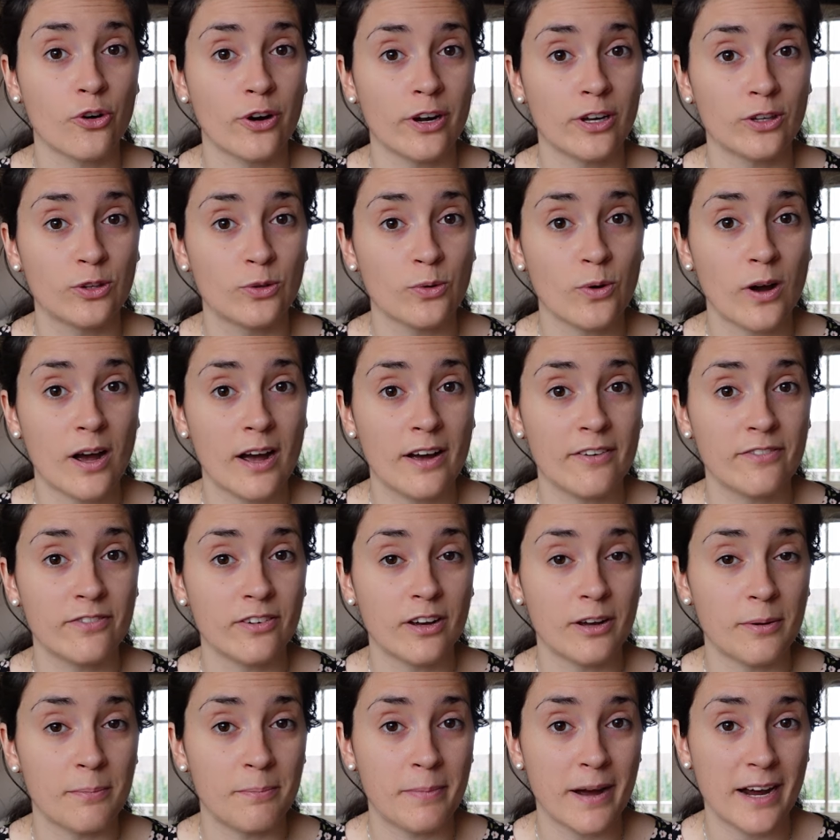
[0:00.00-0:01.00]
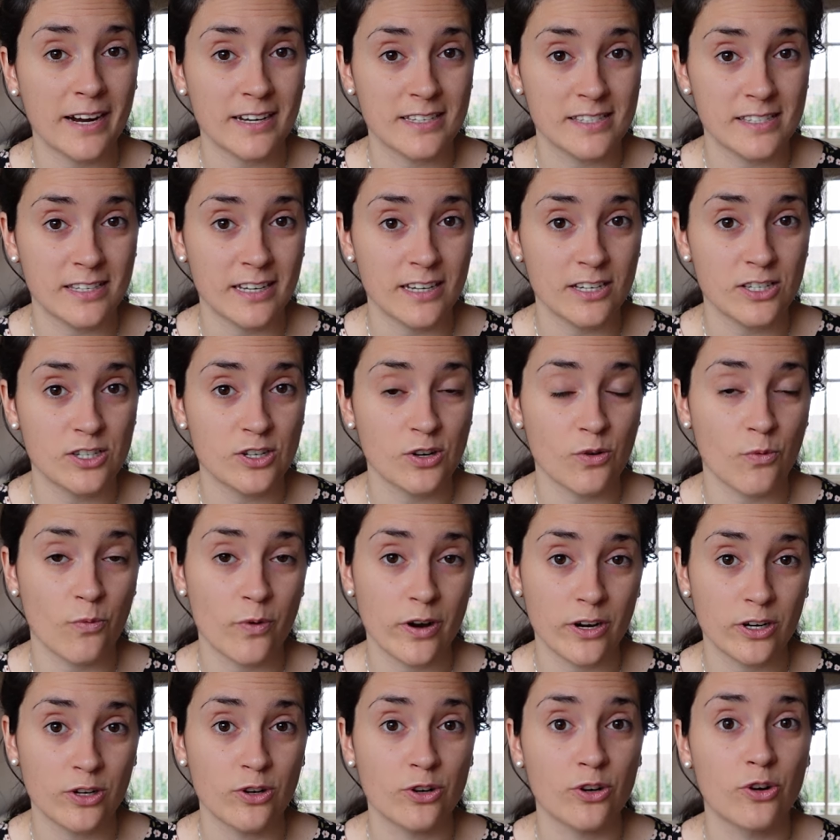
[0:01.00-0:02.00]
going to have a back stitch
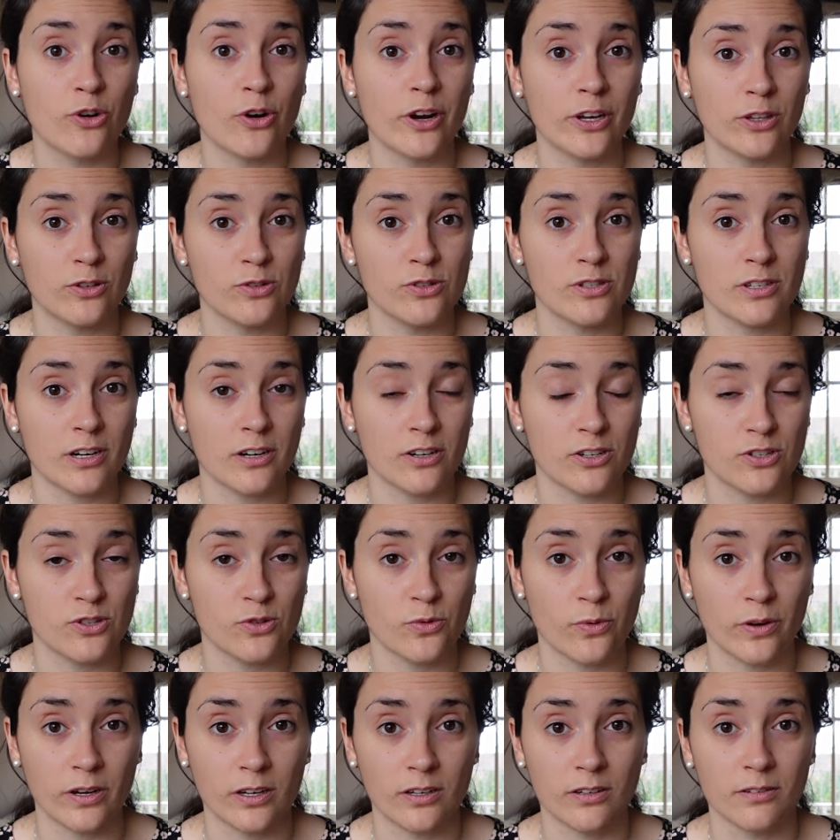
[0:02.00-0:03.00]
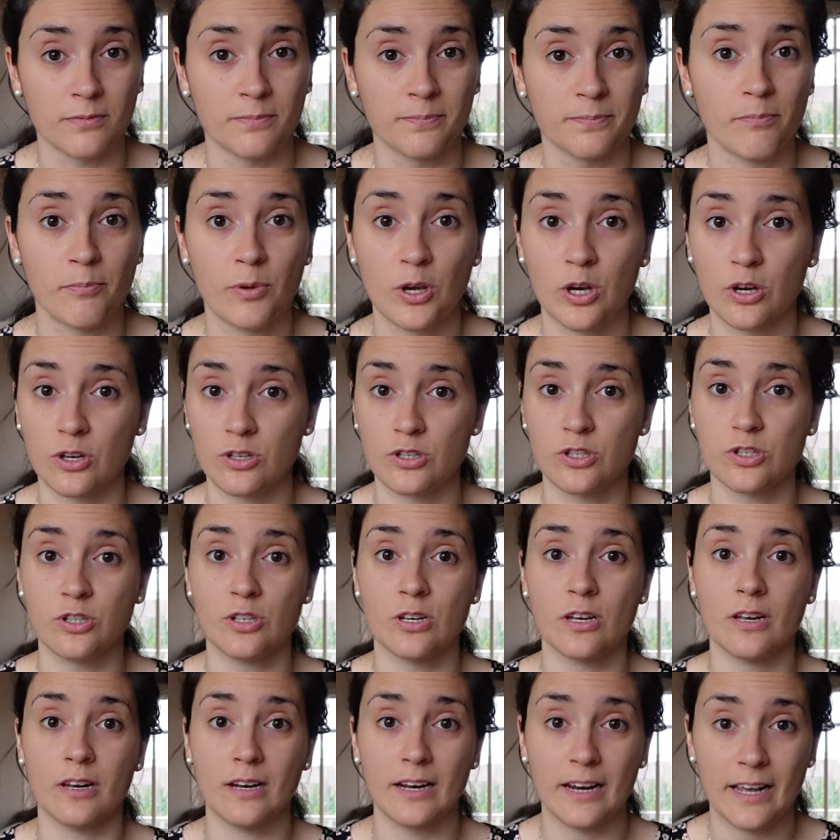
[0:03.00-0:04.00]
when you're going to start sewing,
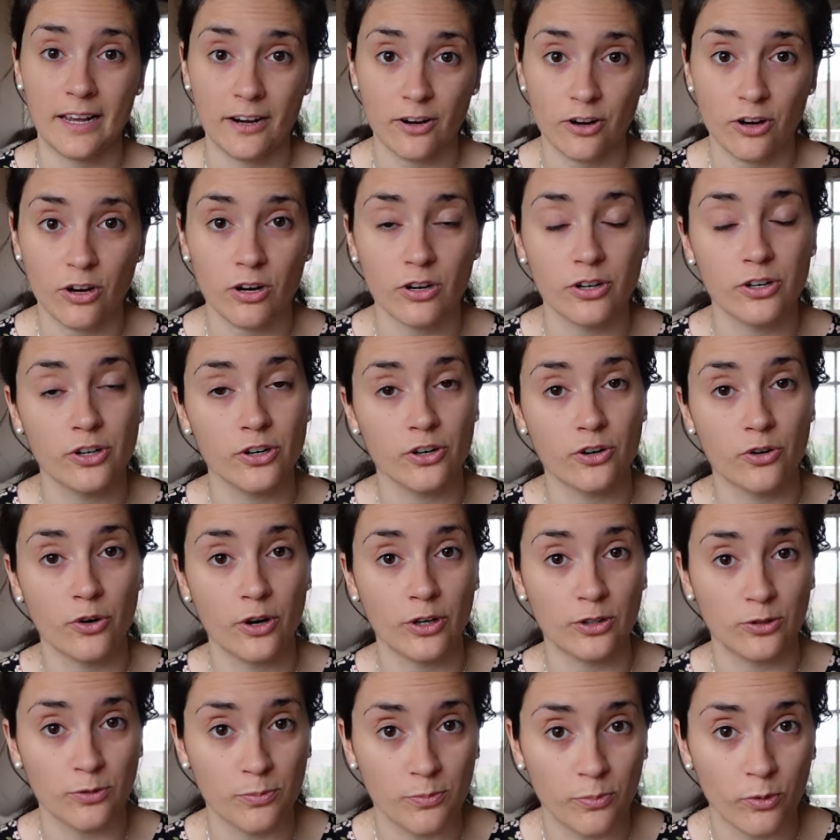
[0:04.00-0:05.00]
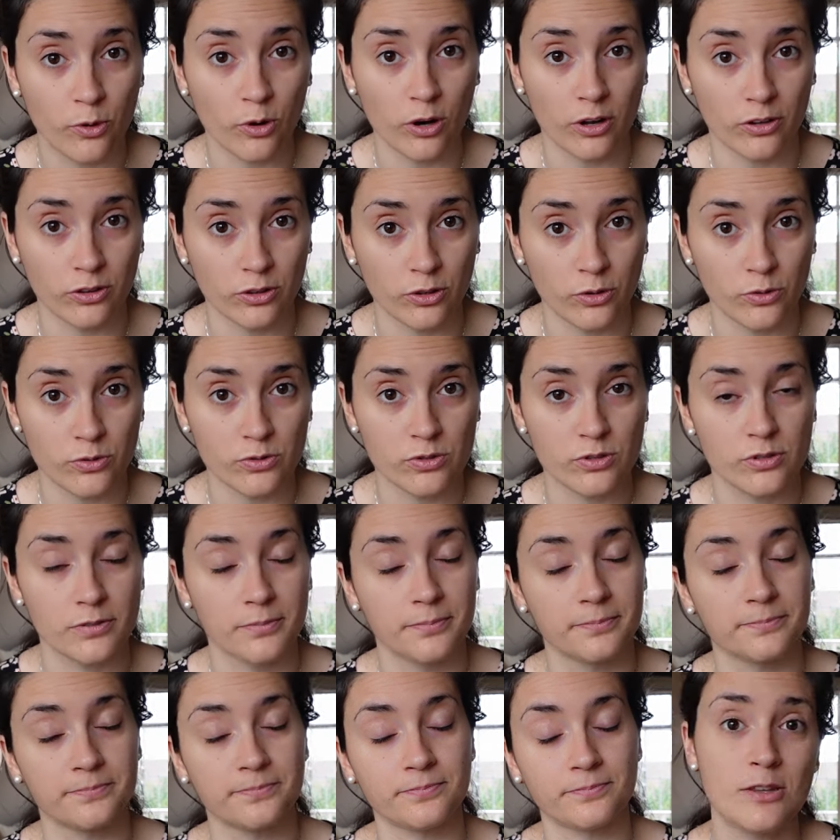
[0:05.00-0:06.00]
because later on you're going to pull on those.
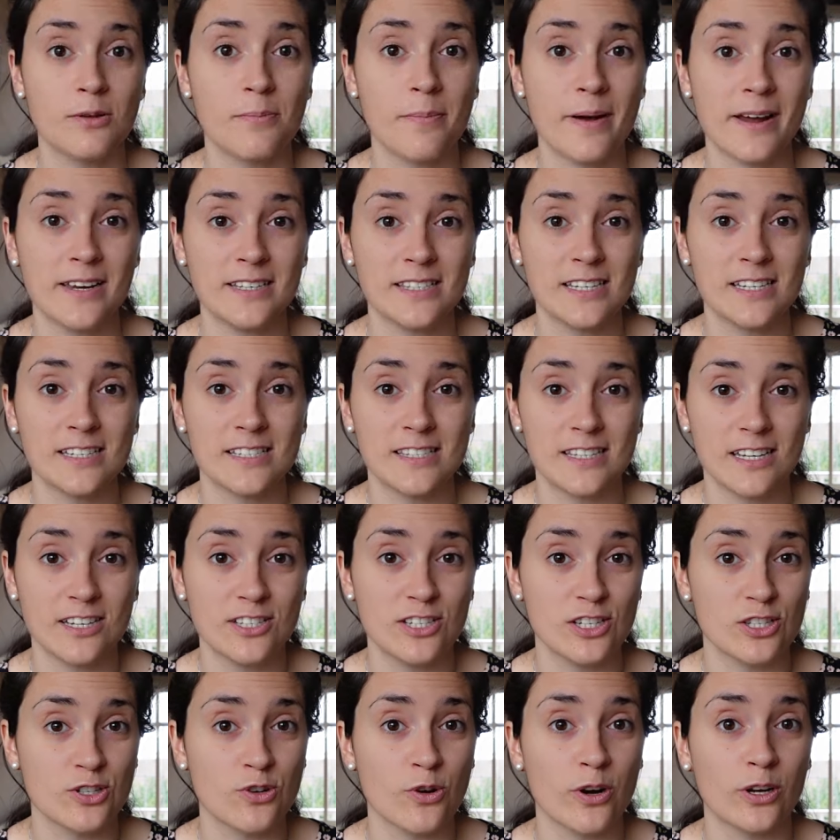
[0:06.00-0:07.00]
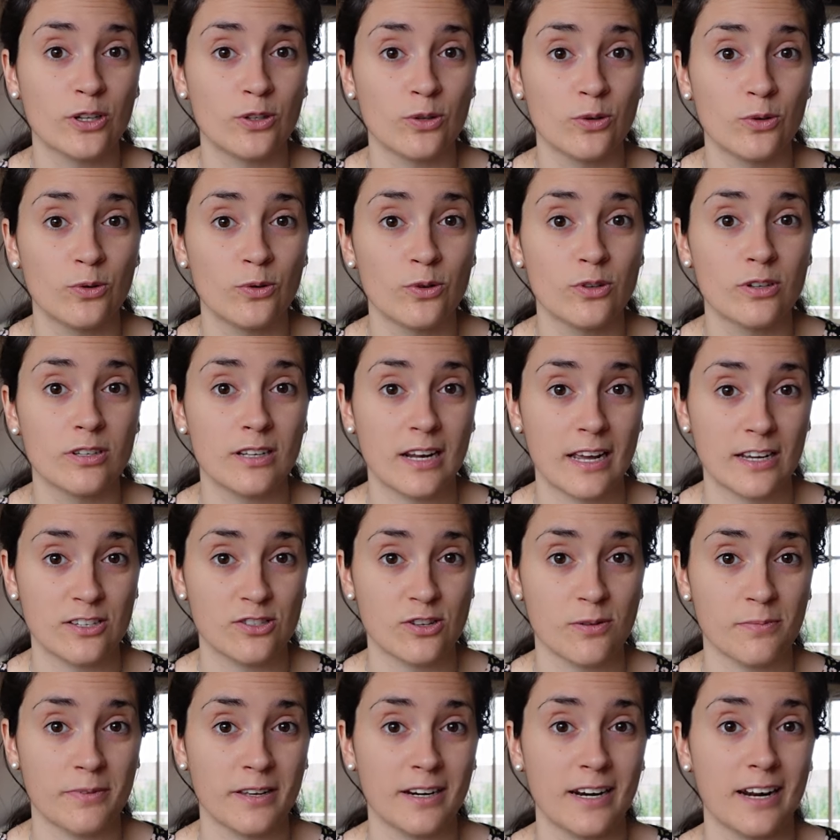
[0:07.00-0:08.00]
The basting stitch is going to look like
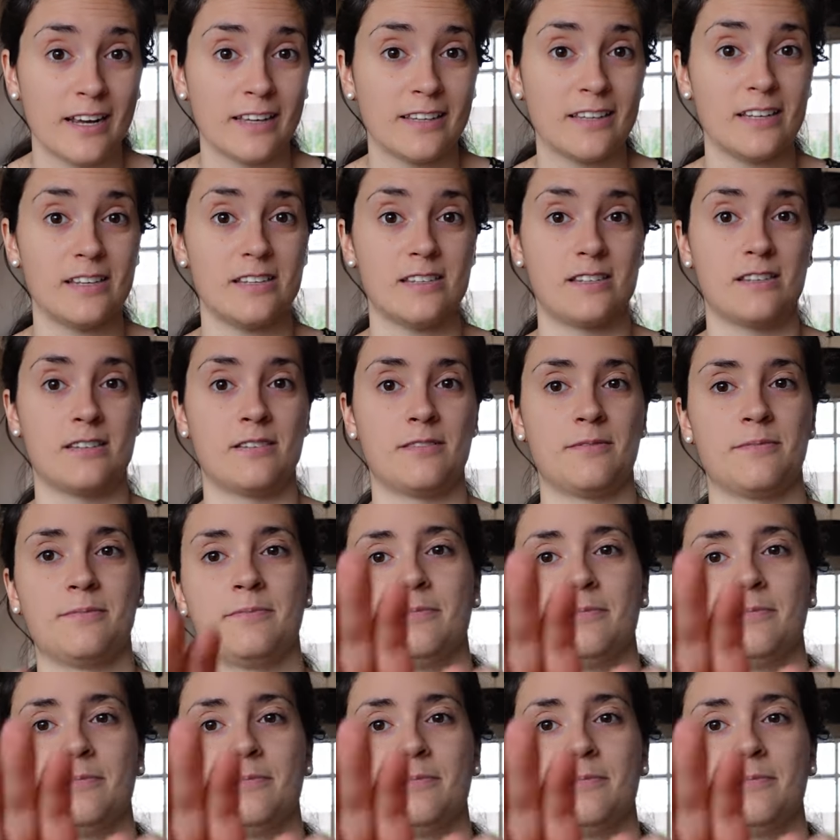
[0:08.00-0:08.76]
something like this.